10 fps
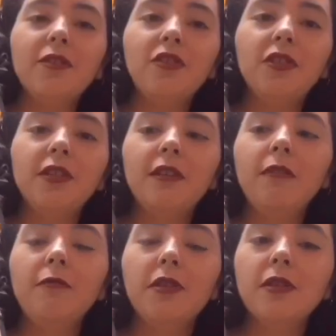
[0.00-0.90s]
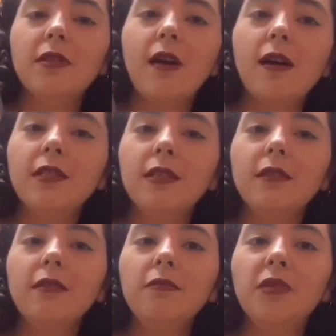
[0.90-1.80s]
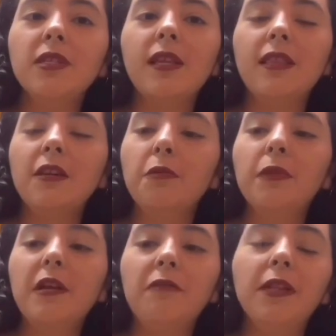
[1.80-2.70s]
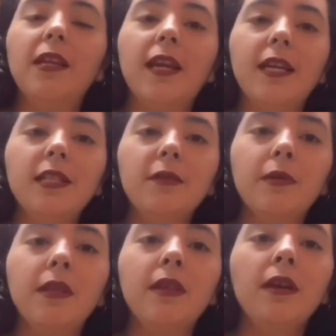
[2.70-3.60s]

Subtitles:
gin for this cocktail, because I think it'll play really nice with